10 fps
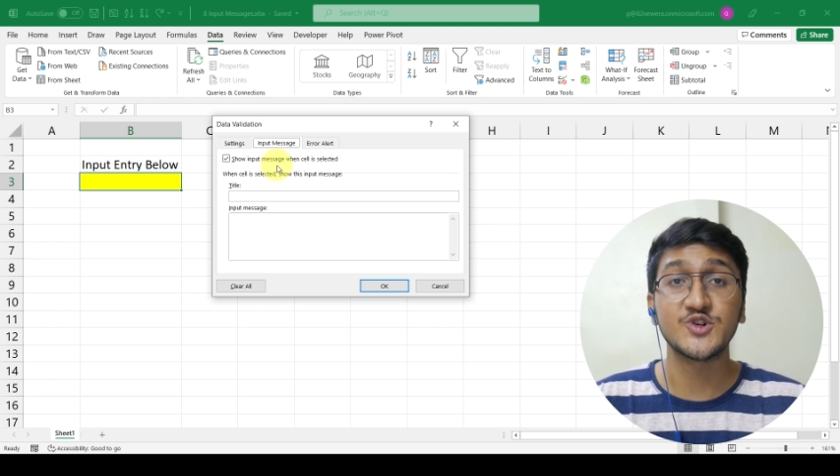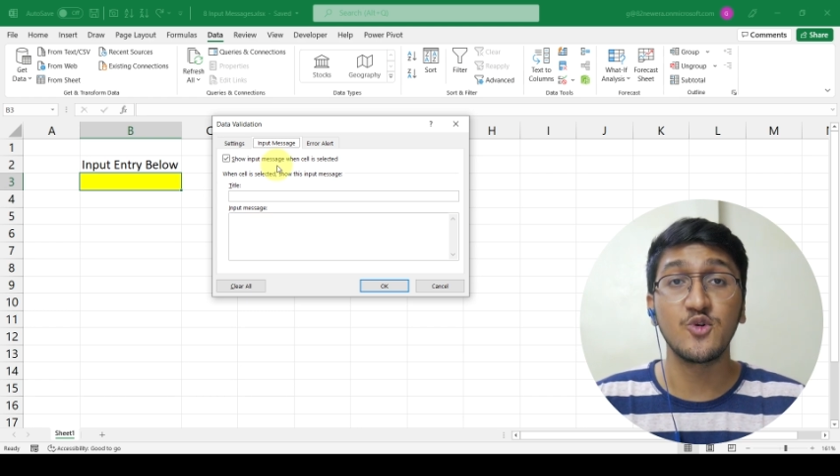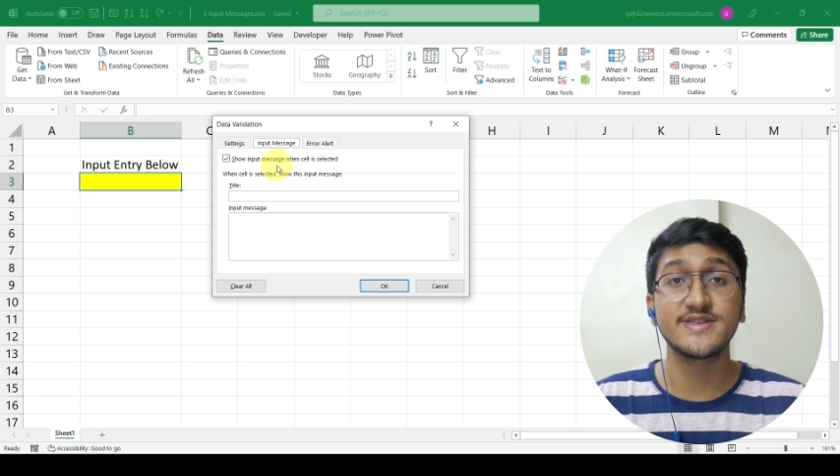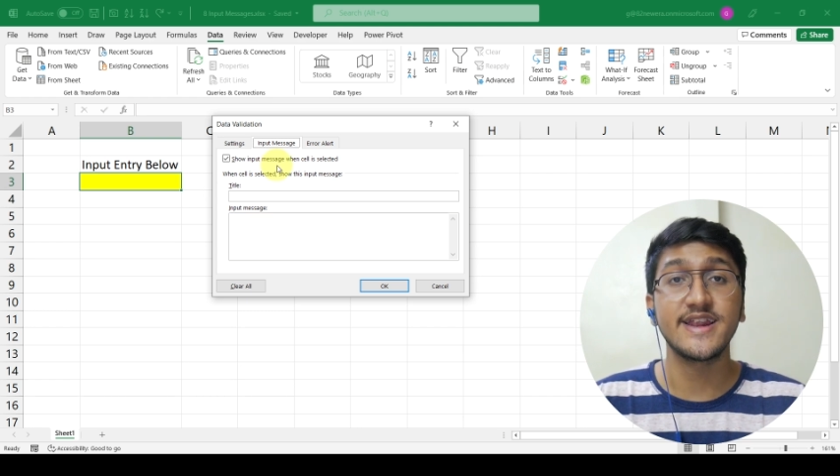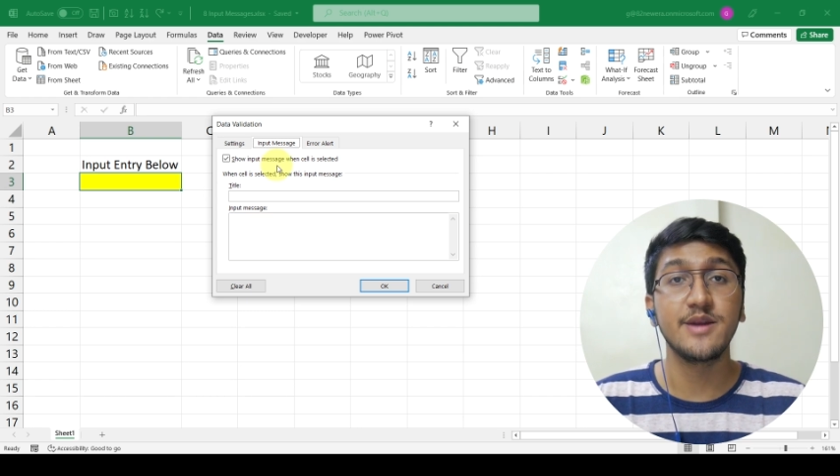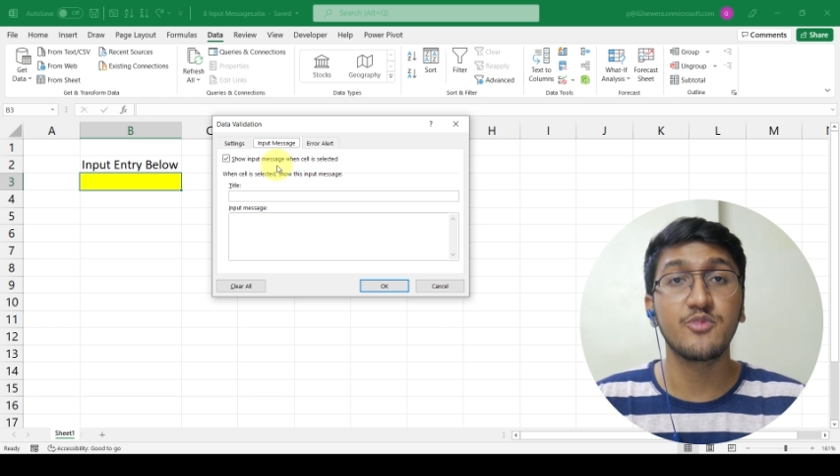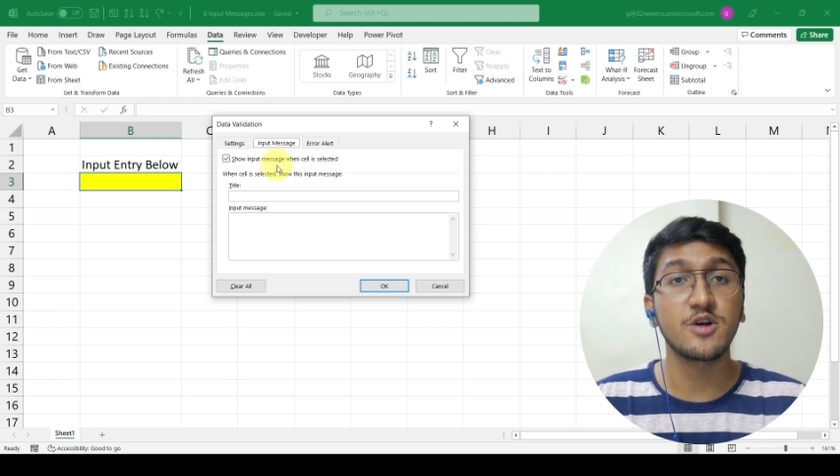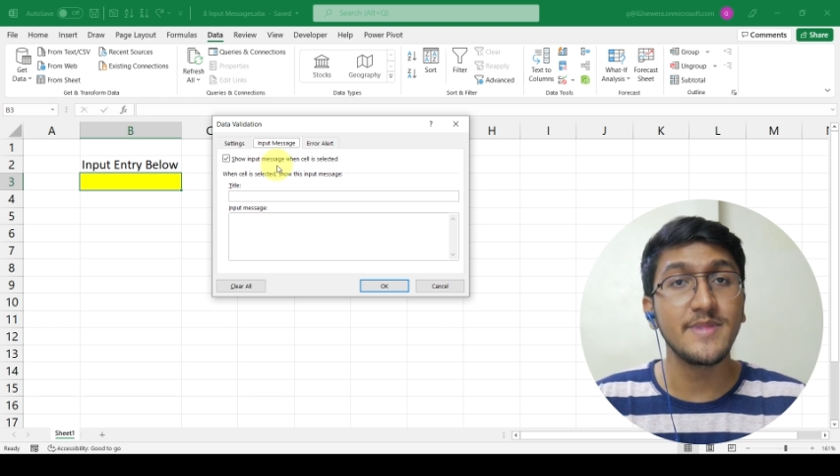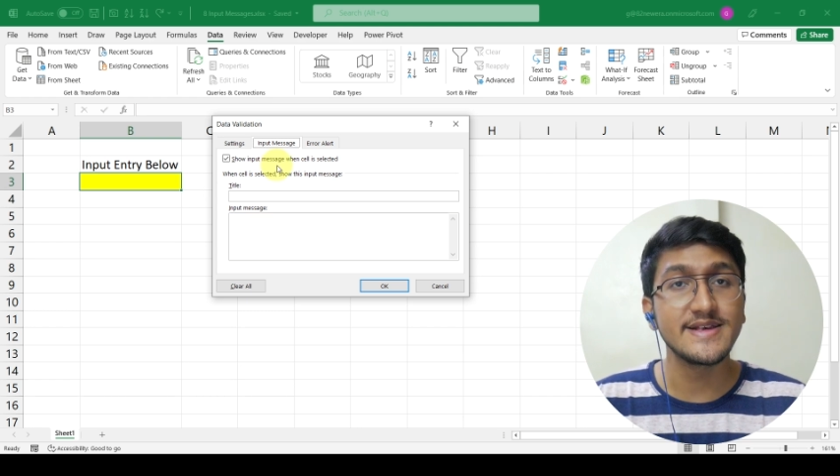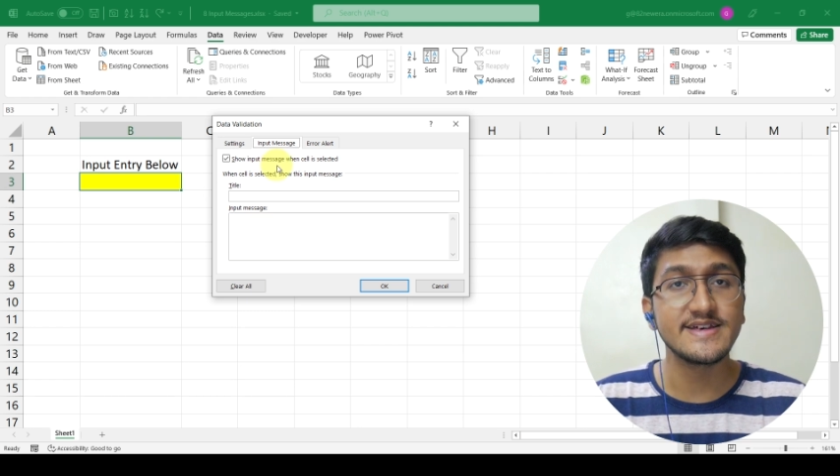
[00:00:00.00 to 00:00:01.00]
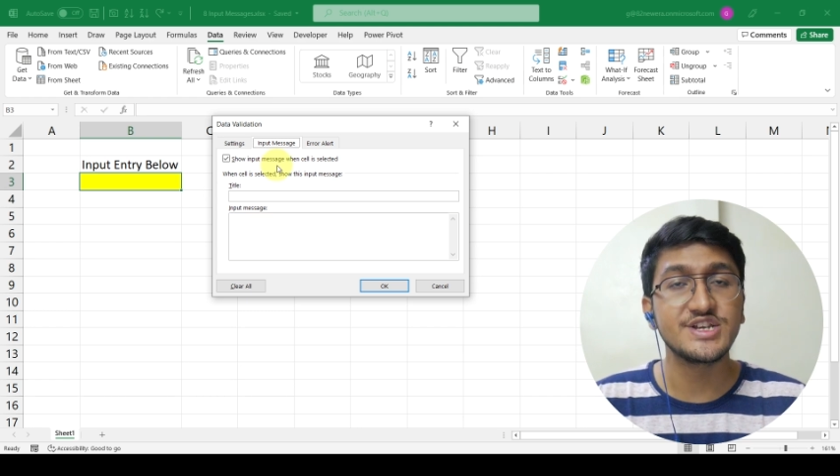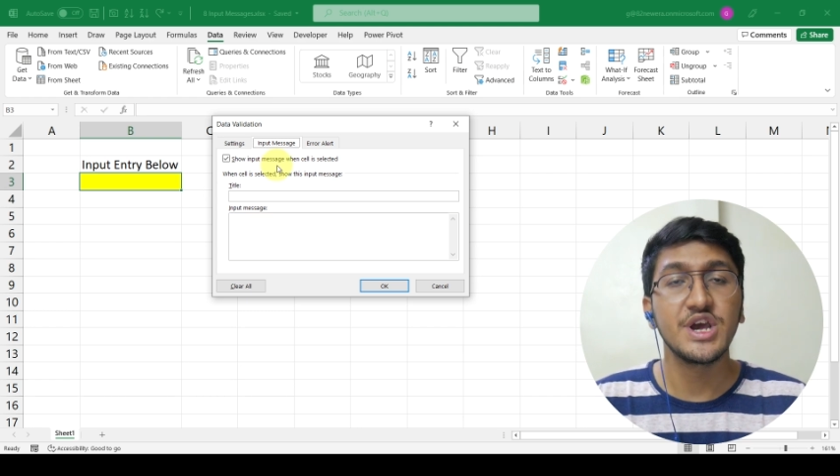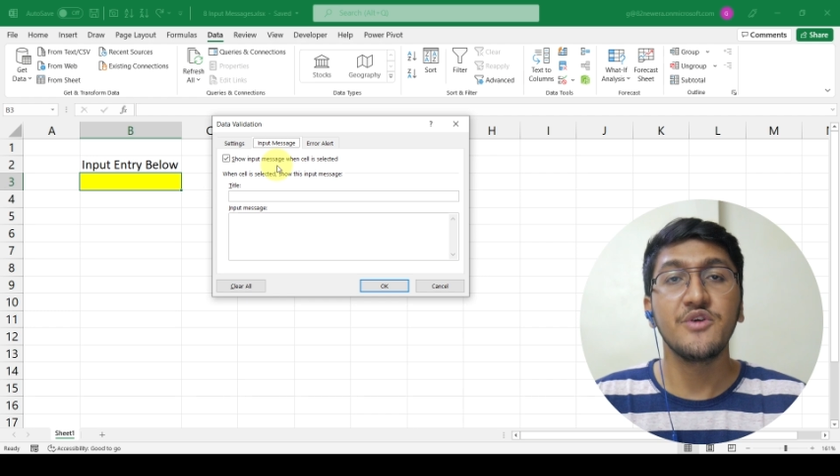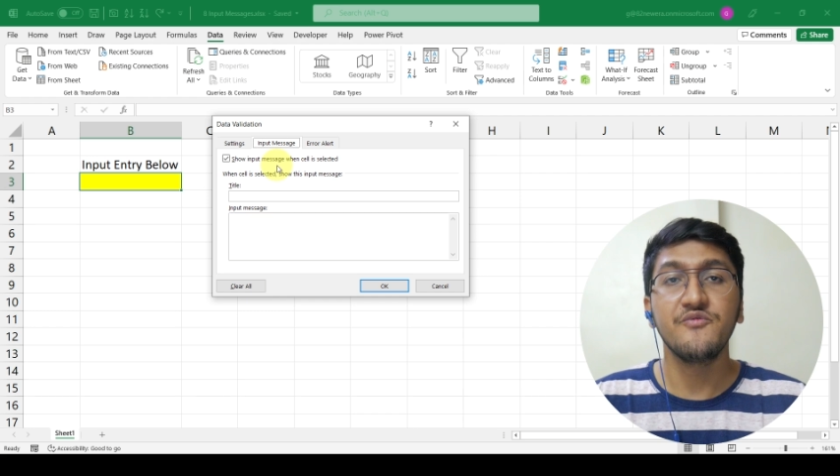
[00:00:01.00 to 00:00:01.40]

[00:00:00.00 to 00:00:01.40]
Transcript: shows an input message